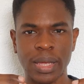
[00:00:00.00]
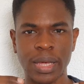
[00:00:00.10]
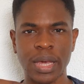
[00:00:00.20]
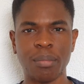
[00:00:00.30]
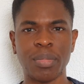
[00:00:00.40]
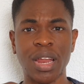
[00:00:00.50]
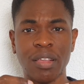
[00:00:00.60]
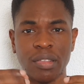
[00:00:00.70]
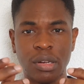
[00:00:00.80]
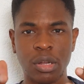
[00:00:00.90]

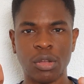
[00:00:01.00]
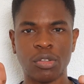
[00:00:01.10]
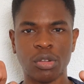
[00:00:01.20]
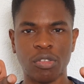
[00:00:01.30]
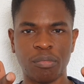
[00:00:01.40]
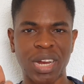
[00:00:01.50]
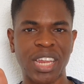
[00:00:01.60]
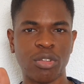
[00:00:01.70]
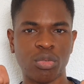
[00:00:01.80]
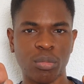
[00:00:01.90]
Kepler's laws of
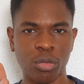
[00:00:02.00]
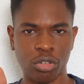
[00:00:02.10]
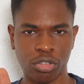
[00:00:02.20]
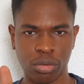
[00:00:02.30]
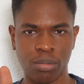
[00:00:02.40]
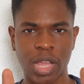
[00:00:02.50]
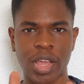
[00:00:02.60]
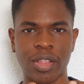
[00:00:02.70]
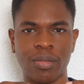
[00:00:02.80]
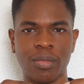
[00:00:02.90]
planetary motion
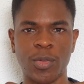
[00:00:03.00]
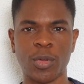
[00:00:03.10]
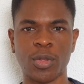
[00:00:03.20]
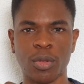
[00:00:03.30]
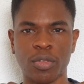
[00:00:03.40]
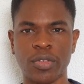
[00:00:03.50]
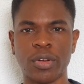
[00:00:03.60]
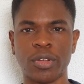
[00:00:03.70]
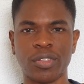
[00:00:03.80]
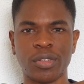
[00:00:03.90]
and Newton's
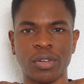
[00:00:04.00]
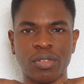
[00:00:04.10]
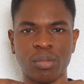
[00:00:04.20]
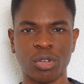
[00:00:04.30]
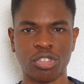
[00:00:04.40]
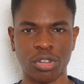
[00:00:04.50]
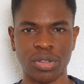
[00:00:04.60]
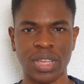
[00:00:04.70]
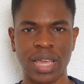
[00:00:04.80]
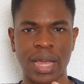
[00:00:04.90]
laws of
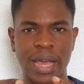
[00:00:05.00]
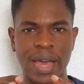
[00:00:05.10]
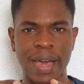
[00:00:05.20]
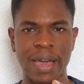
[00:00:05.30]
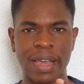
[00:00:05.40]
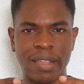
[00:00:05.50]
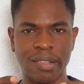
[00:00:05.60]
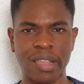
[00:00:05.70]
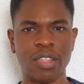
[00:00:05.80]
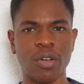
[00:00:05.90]
motion are a
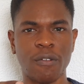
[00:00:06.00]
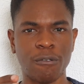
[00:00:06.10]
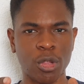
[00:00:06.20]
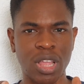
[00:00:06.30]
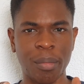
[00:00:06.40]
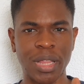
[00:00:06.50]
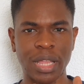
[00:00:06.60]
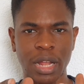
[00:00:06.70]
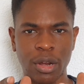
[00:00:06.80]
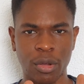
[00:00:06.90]
set of
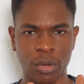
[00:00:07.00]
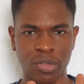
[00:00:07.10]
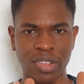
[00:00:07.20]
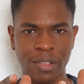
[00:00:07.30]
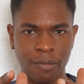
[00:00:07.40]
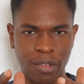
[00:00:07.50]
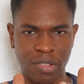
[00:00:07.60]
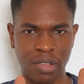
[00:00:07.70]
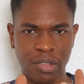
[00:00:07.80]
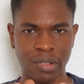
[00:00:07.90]
fundamental laws in
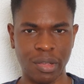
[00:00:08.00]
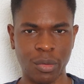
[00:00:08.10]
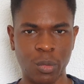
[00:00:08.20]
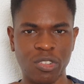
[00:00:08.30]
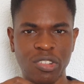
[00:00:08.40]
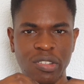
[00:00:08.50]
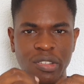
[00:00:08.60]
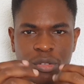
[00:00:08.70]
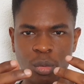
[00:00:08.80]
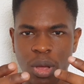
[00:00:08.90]
physics which
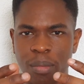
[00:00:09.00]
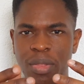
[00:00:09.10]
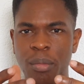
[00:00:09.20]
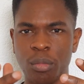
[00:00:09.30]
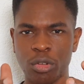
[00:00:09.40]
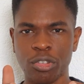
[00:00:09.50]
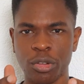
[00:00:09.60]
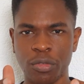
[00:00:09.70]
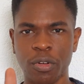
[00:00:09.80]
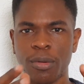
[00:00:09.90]
describe the
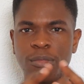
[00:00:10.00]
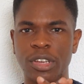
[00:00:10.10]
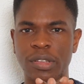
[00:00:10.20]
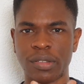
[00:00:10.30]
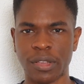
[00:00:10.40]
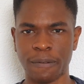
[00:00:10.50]
motion of objects.